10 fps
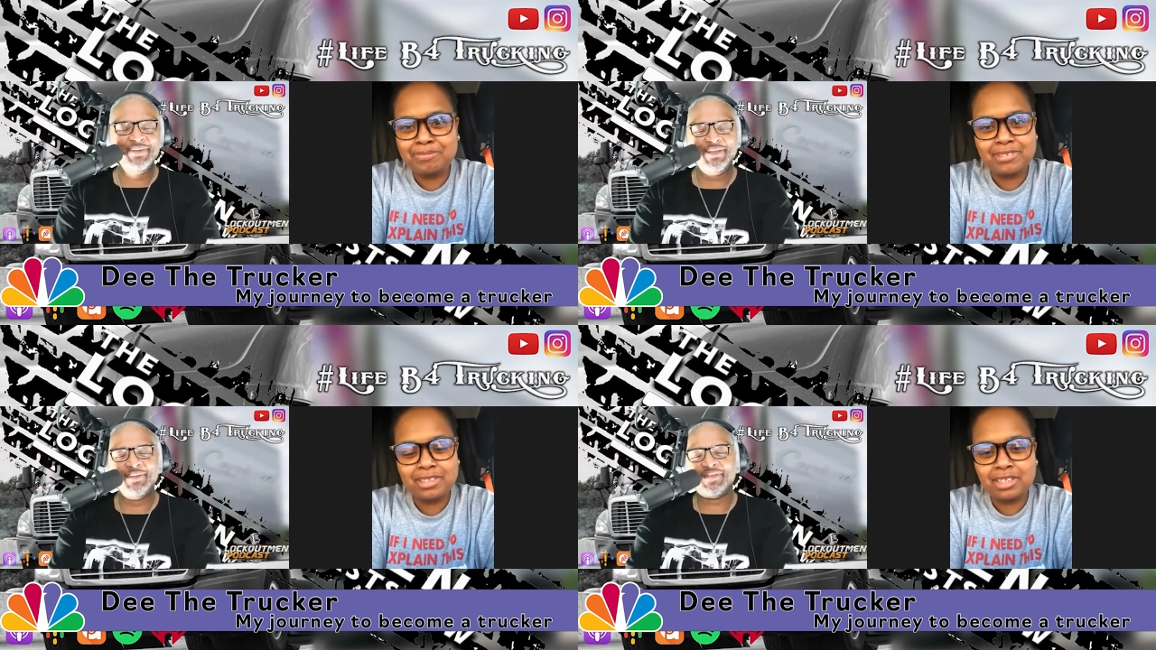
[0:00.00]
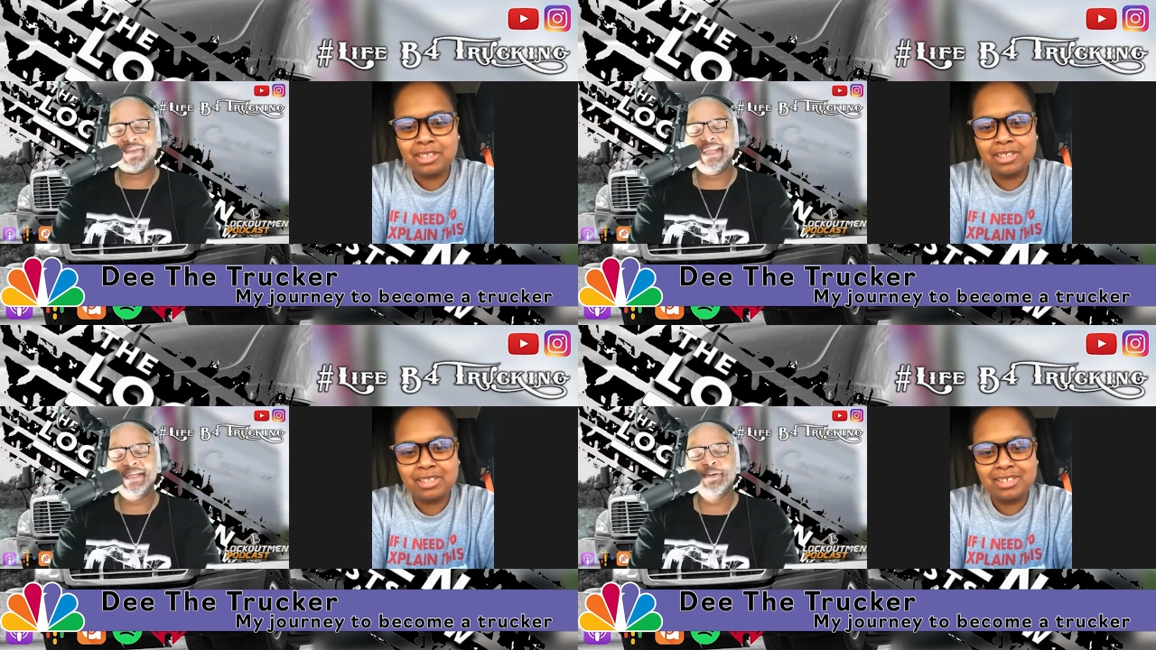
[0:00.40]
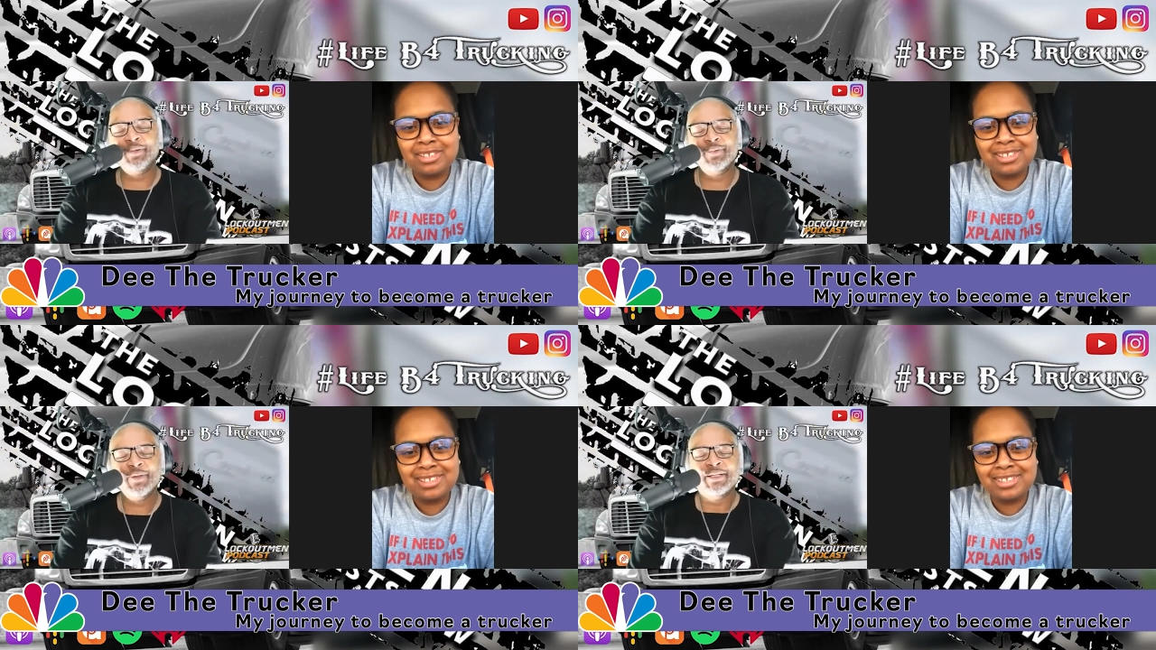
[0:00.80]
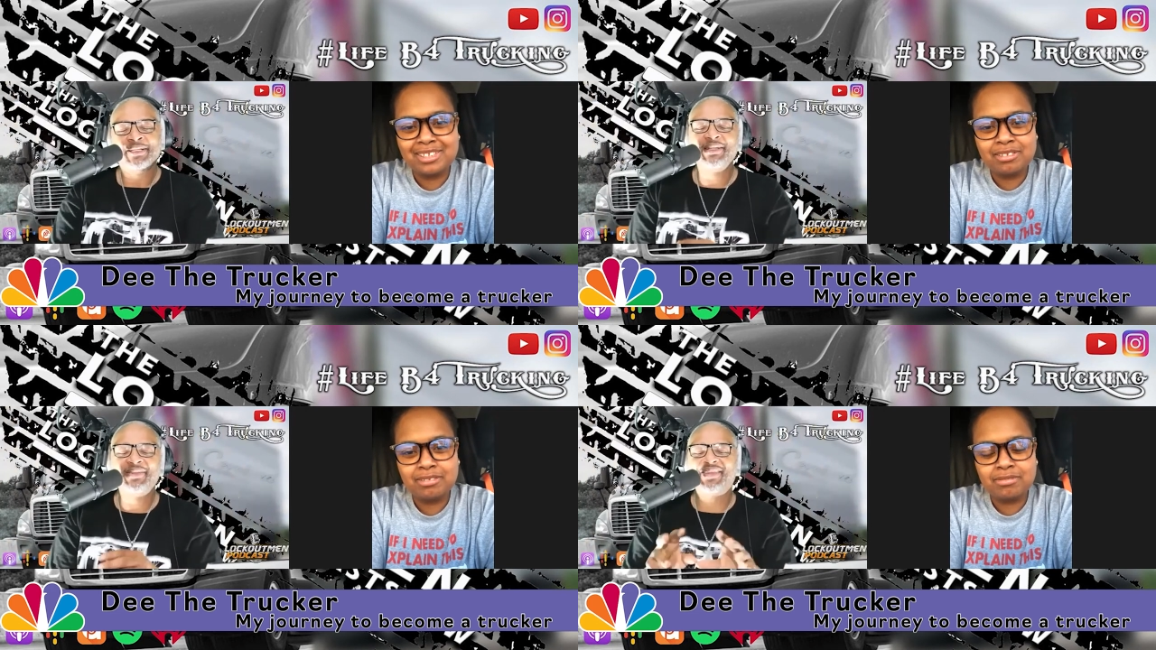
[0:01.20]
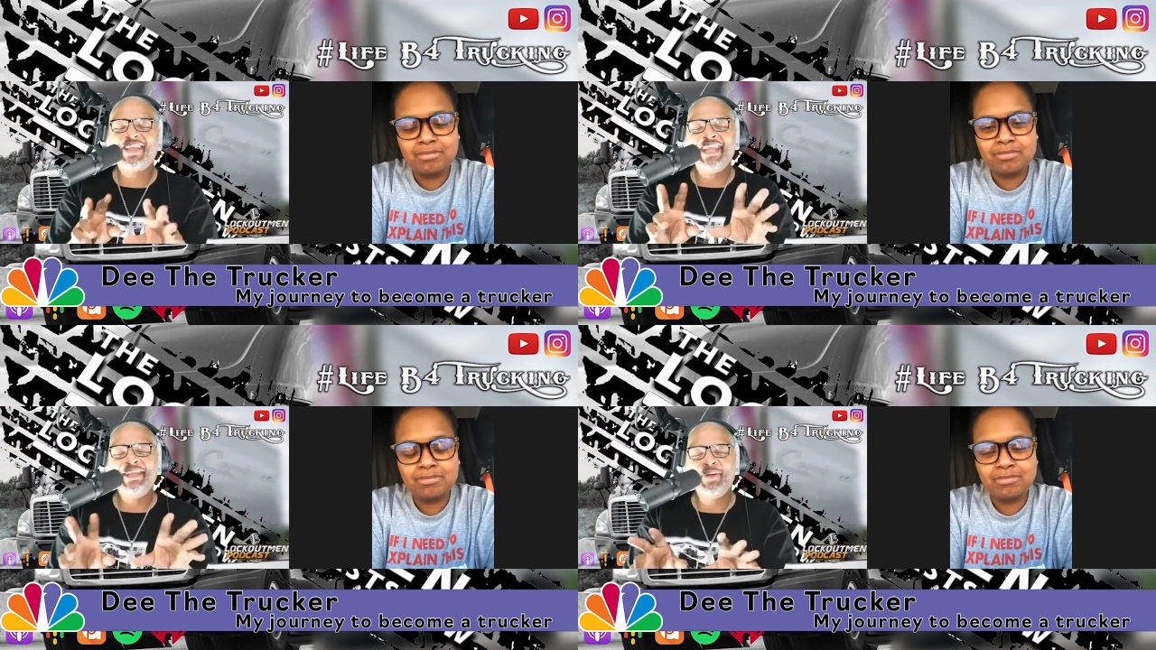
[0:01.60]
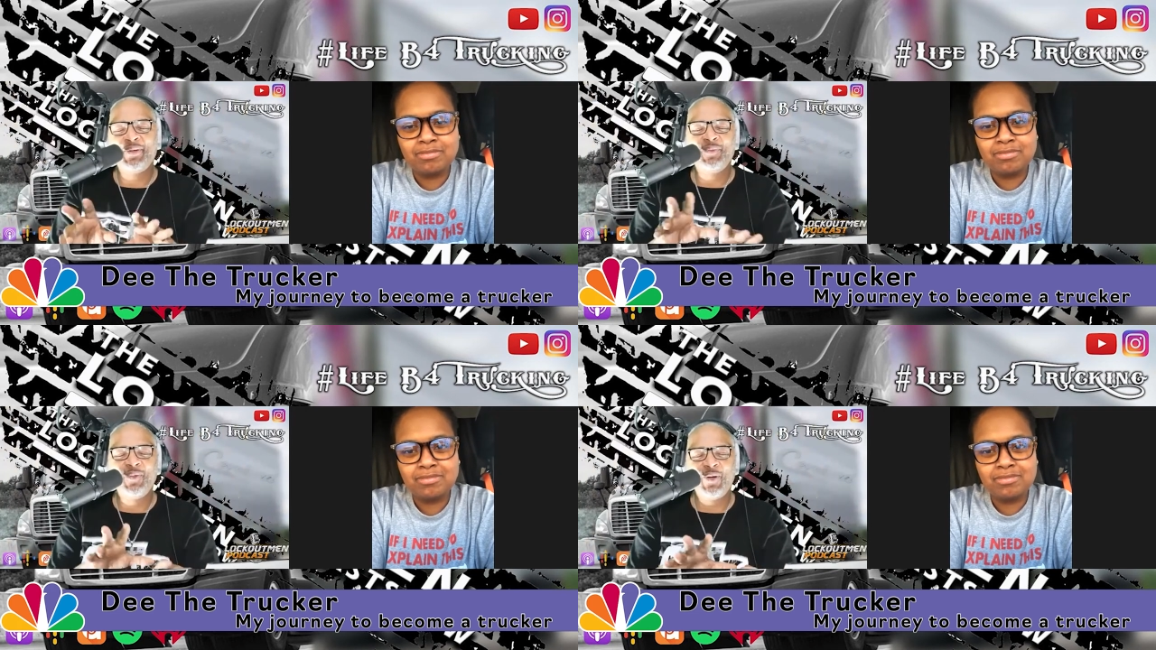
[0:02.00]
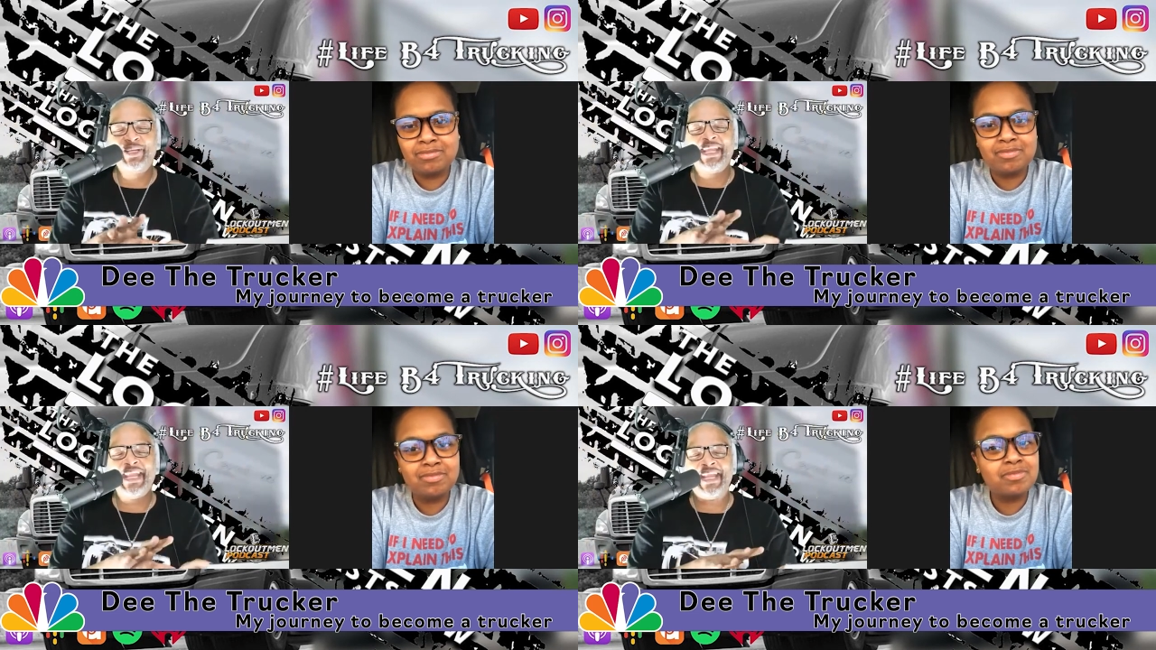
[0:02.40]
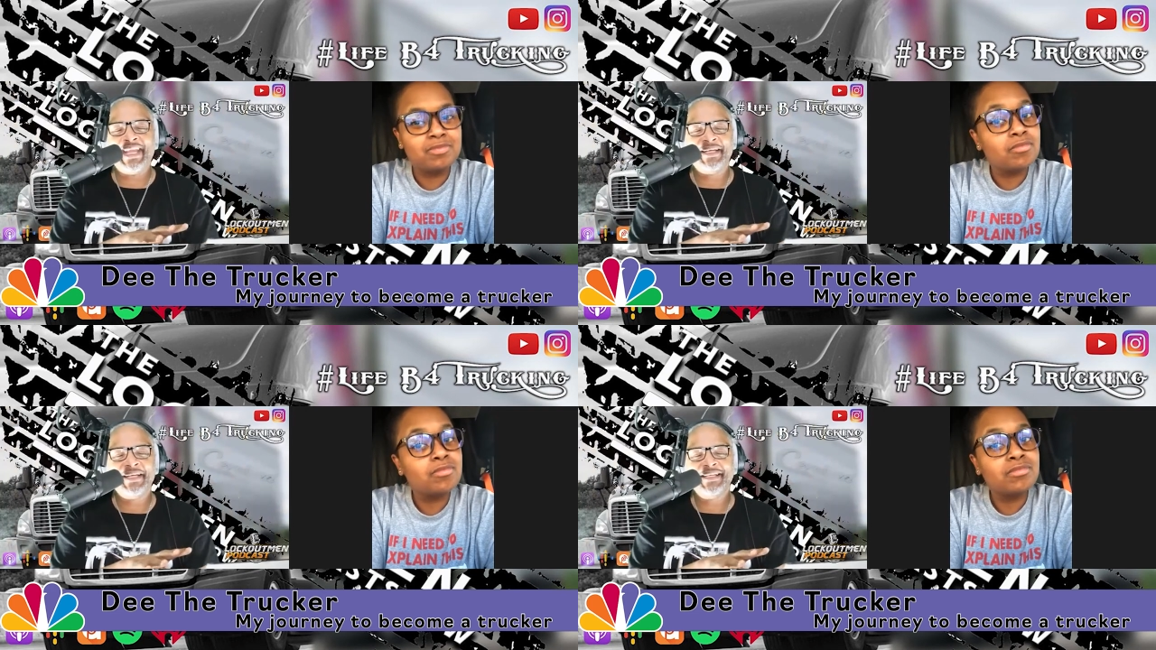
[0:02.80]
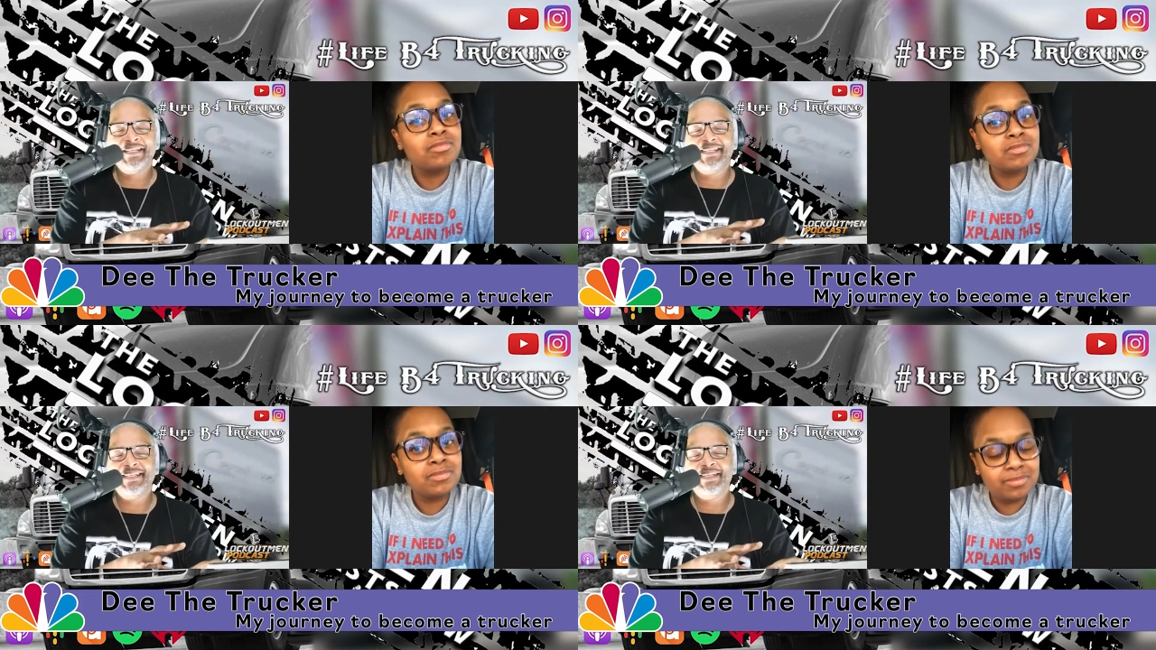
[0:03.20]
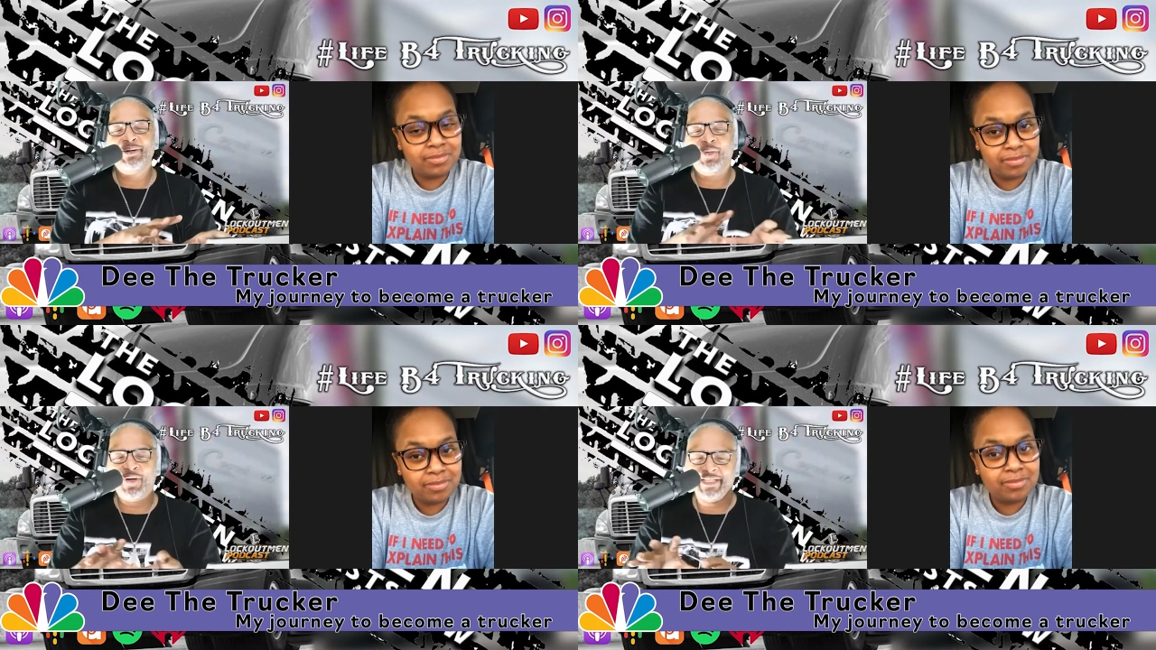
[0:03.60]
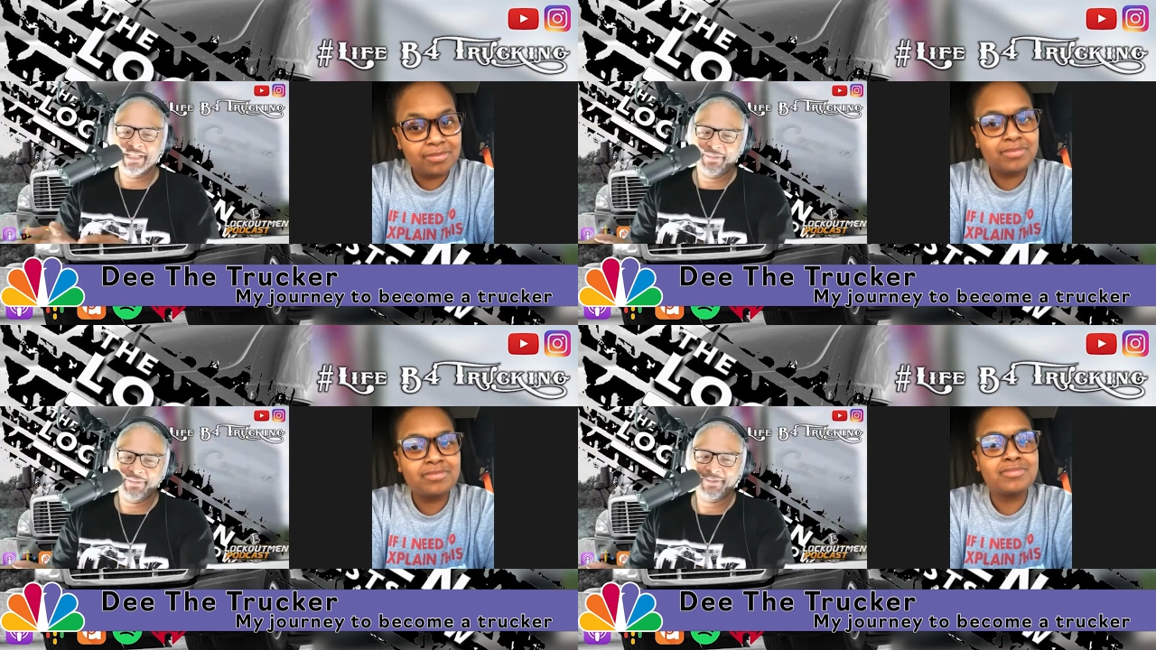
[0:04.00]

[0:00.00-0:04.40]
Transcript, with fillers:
Speaker 1: you say you're you say you're working on you.